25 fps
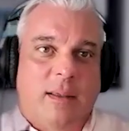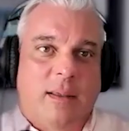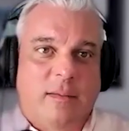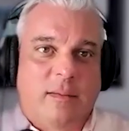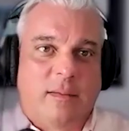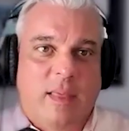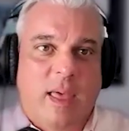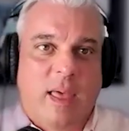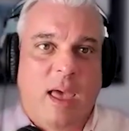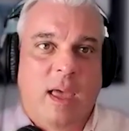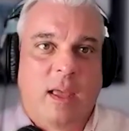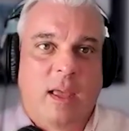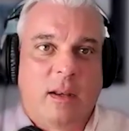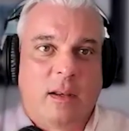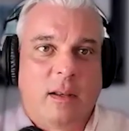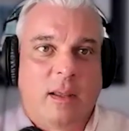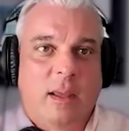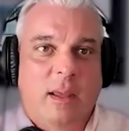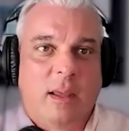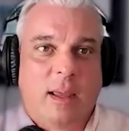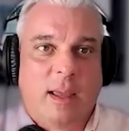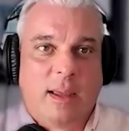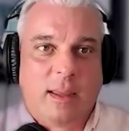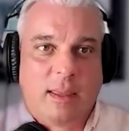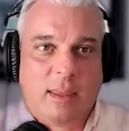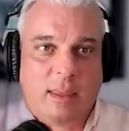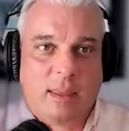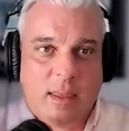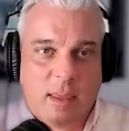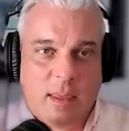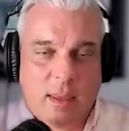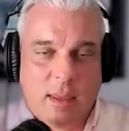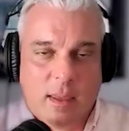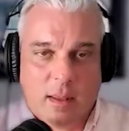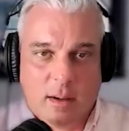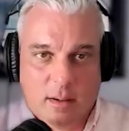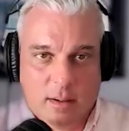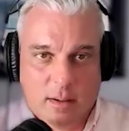Does that,
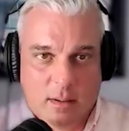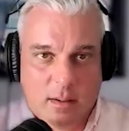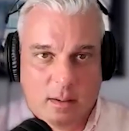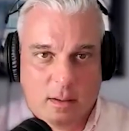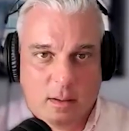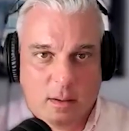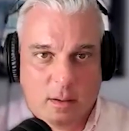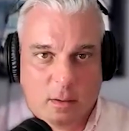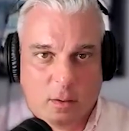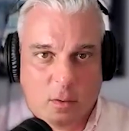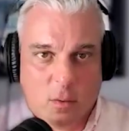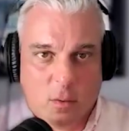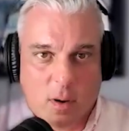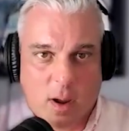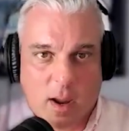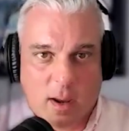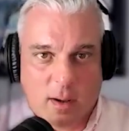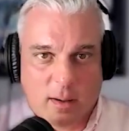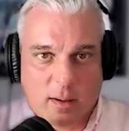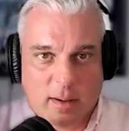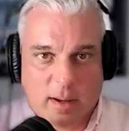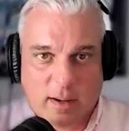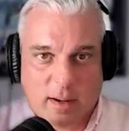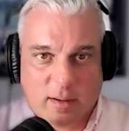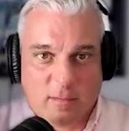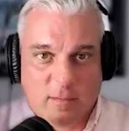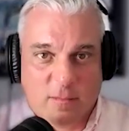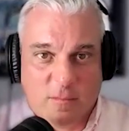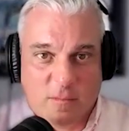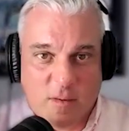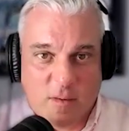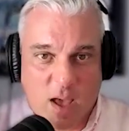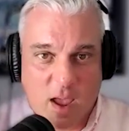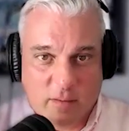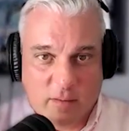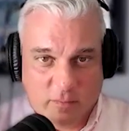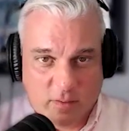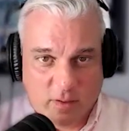again, create like a
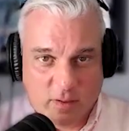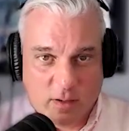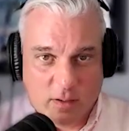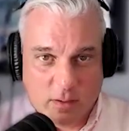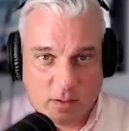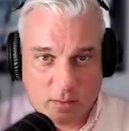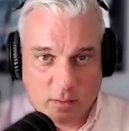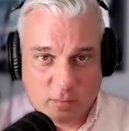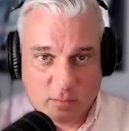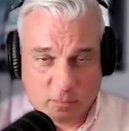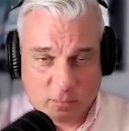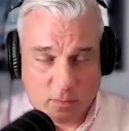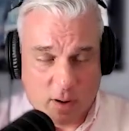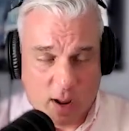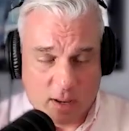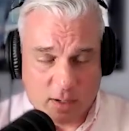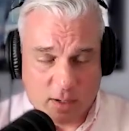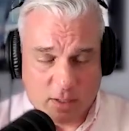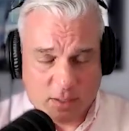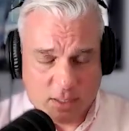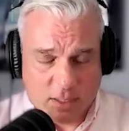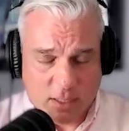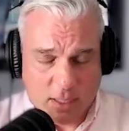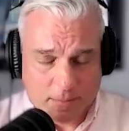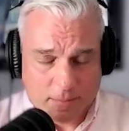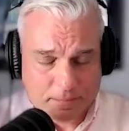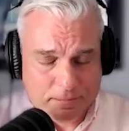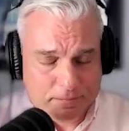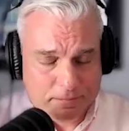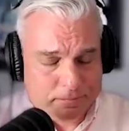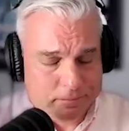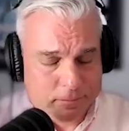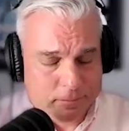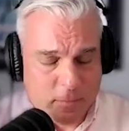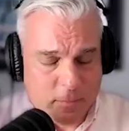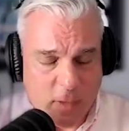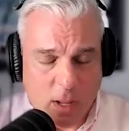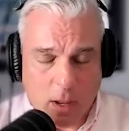5-10 year strategy?
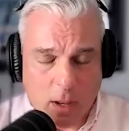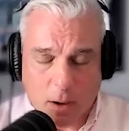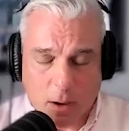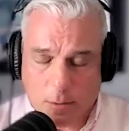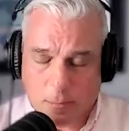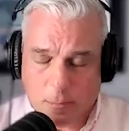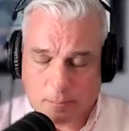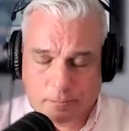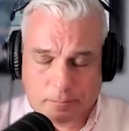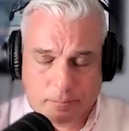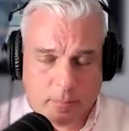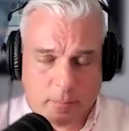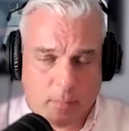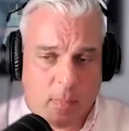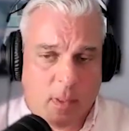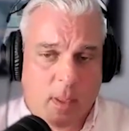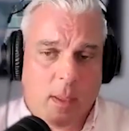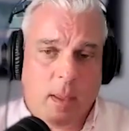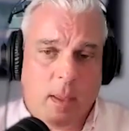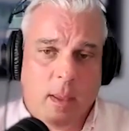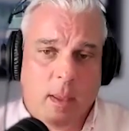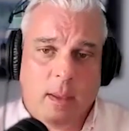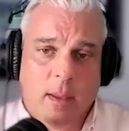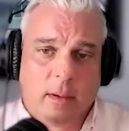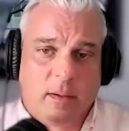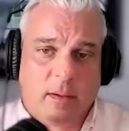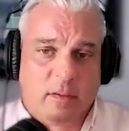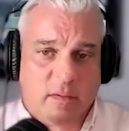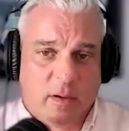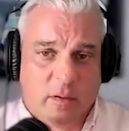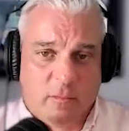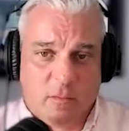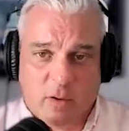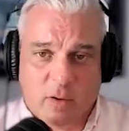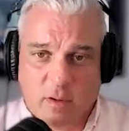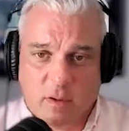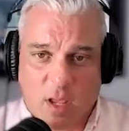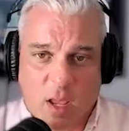No,
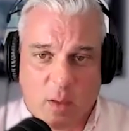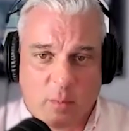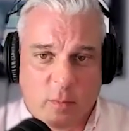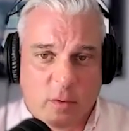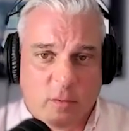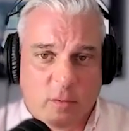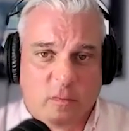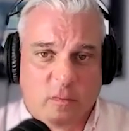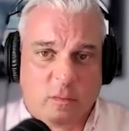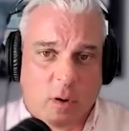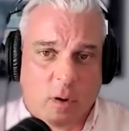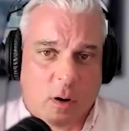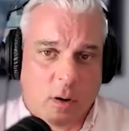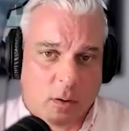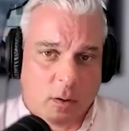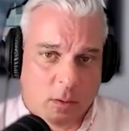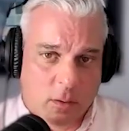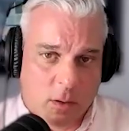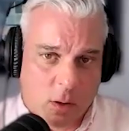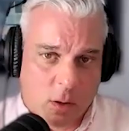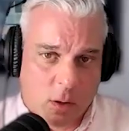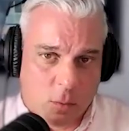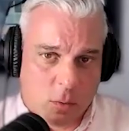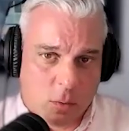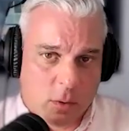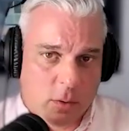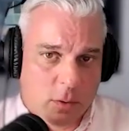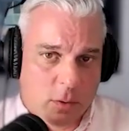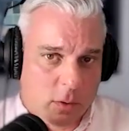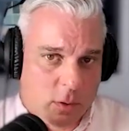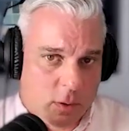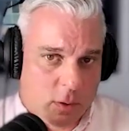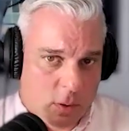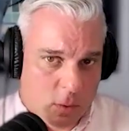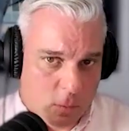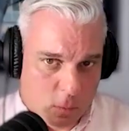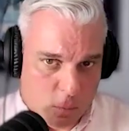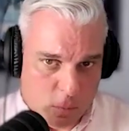because every time you start lower, you're
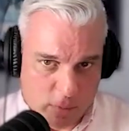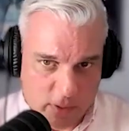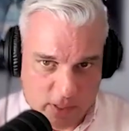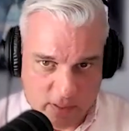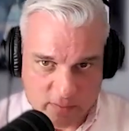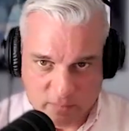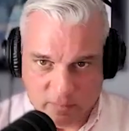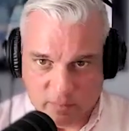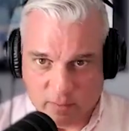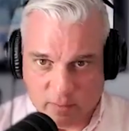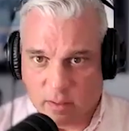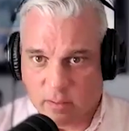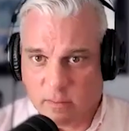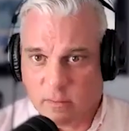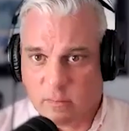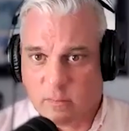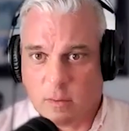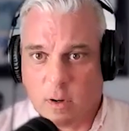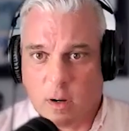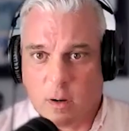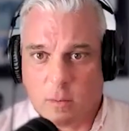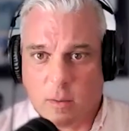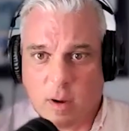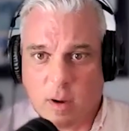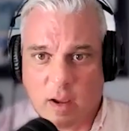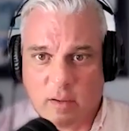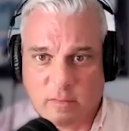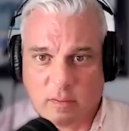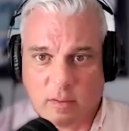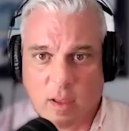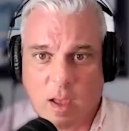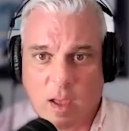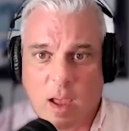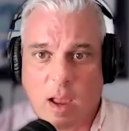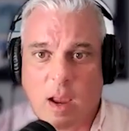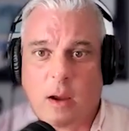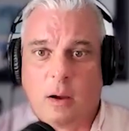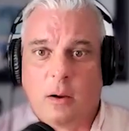going to reset and start
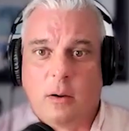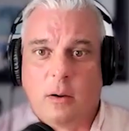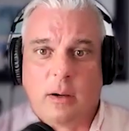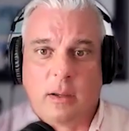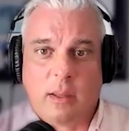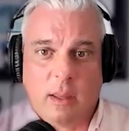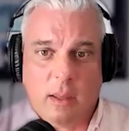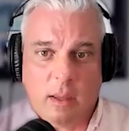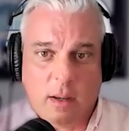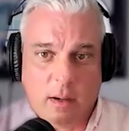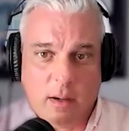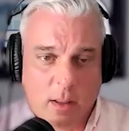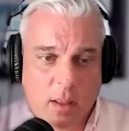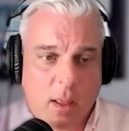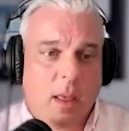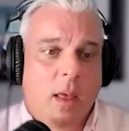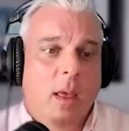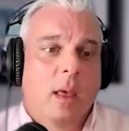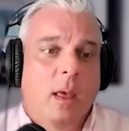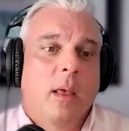rising higher again.